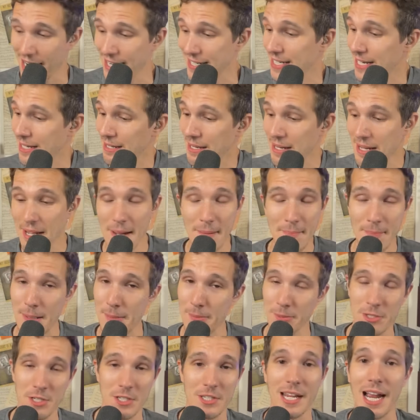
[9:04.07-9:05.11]
and people
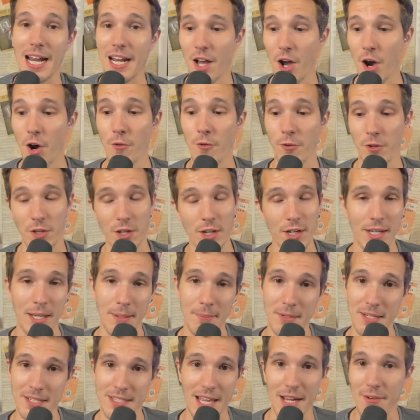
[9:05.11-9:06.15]
just kind of overlook him
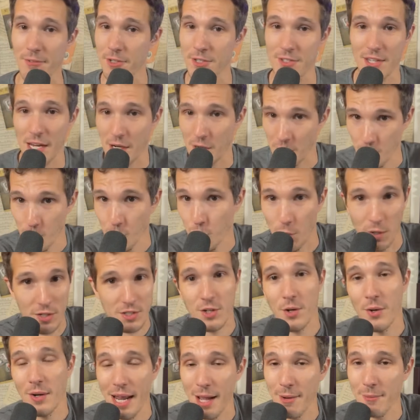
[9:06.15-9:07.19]
because everyone's like, what's
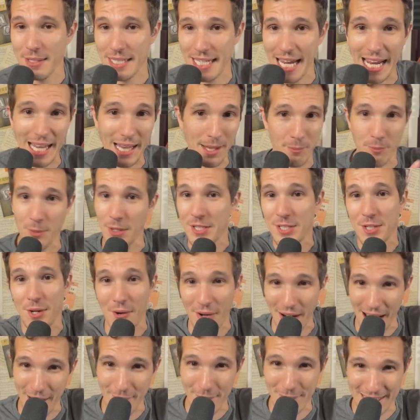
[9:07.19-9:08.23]
going on with Caleb? What's going
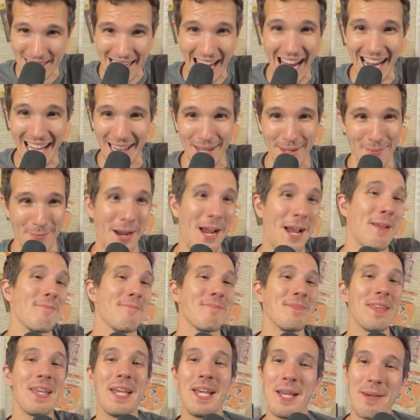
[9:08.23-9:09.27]
on with Caleb, right?
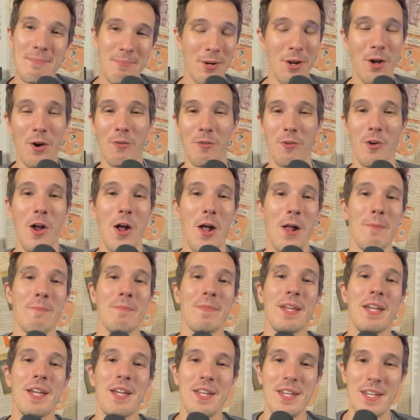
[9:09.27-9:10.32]
But overall,
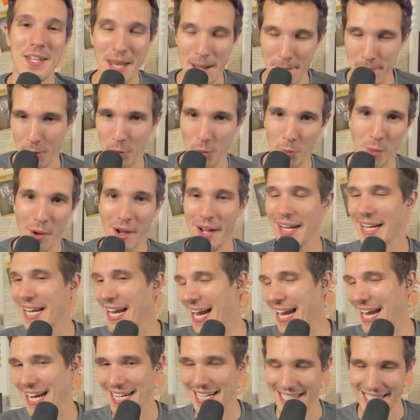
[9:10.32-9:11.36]
number one
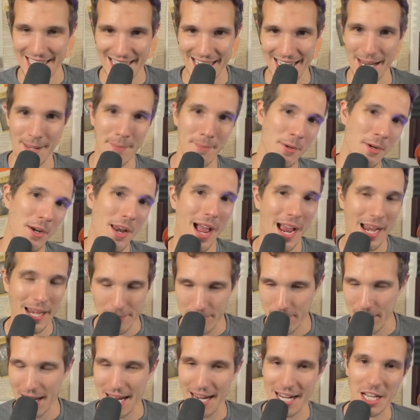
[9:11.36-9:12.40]
and the number 9
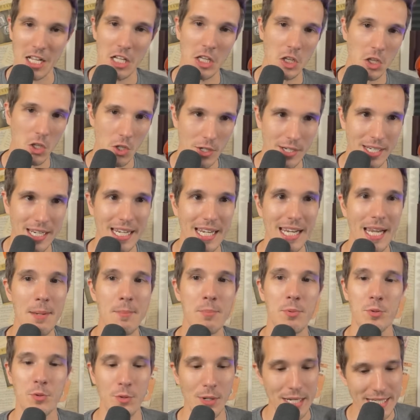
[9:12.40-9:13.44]
pick looking
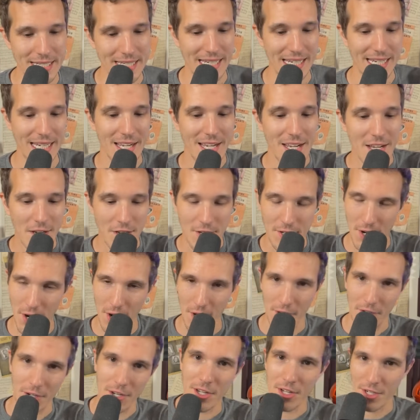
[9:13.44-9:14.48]
pretty
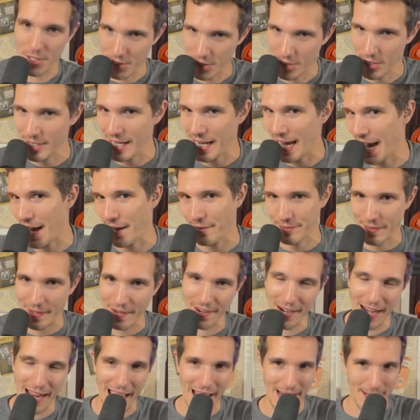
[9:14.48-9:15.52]
darn good out there
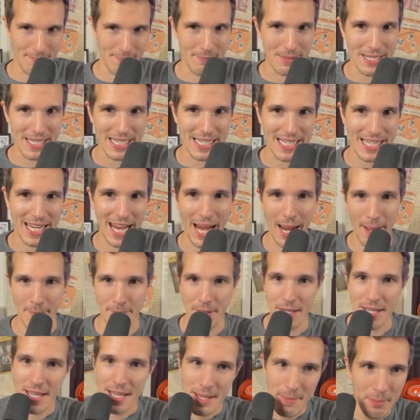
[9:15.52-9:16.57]
at minicamp.
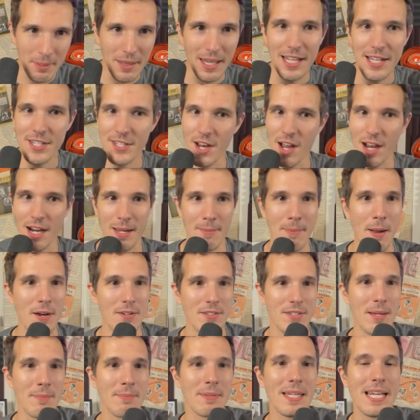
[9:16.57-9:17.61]
But let's talk about
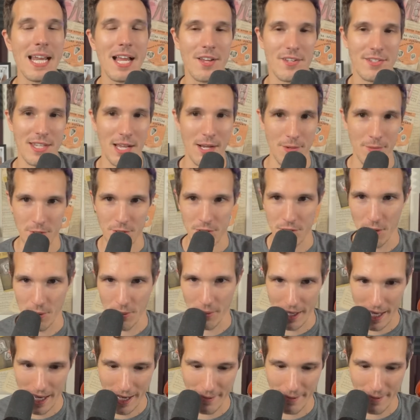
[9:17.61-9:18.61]
something else that was going on.